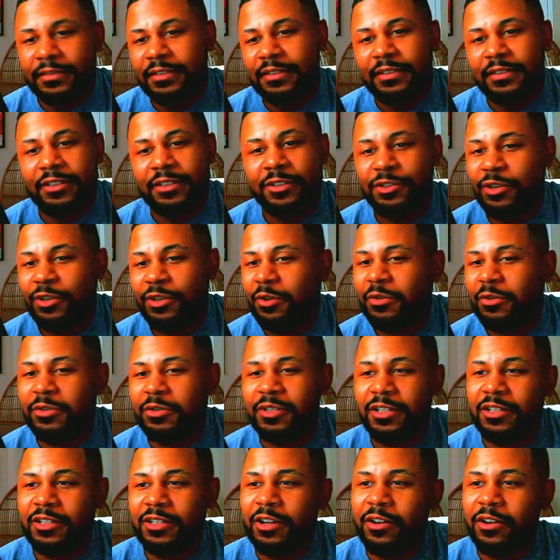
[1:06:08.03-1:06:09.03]
Njoku's a
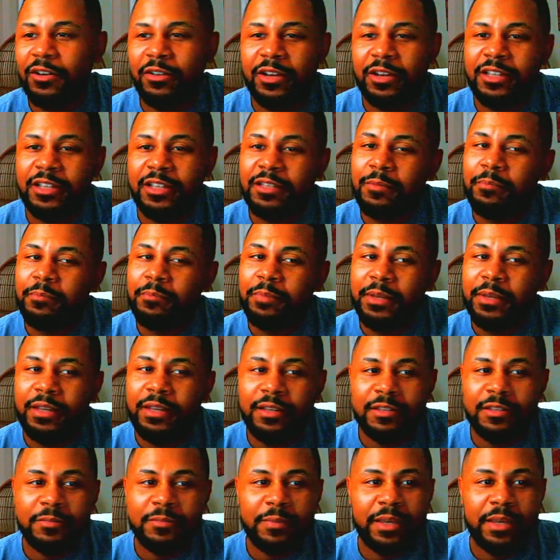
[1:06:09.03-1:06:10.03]
dog. He's a
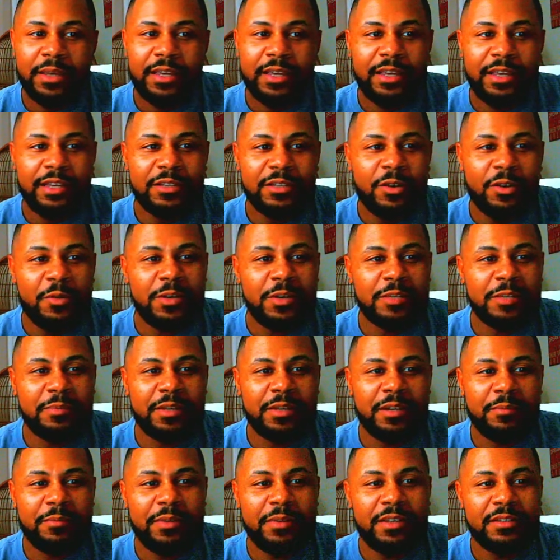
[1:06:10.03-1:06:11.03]
beast, man. He's always been a
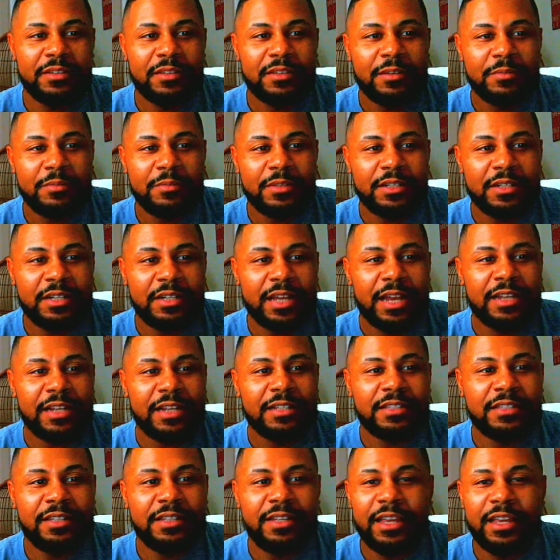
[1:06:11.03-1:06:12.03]
beast. I'm just glad to
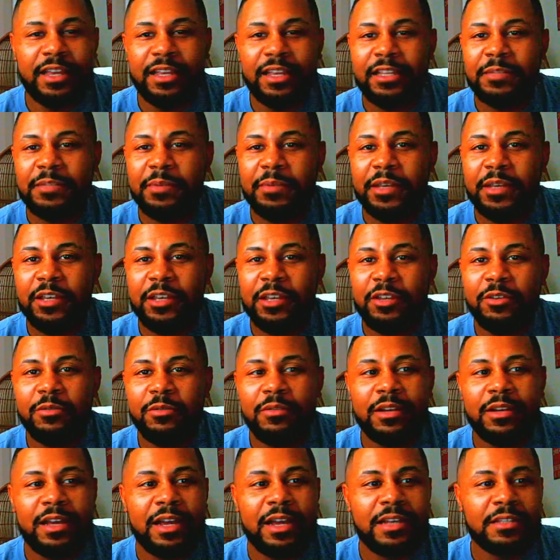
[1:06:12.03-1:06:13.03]
see that he's being
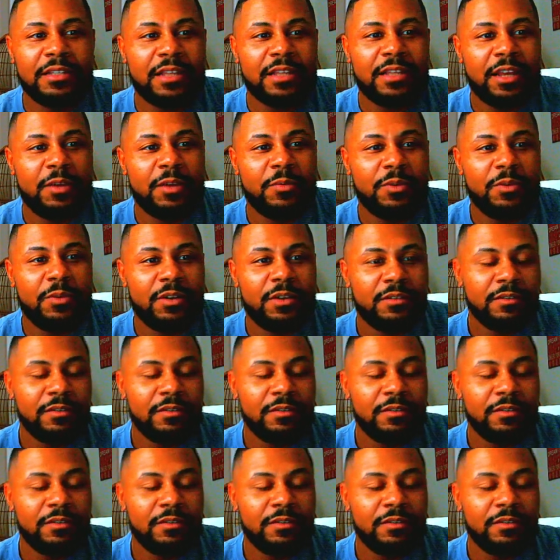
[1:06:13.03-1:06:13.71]
utilized like one.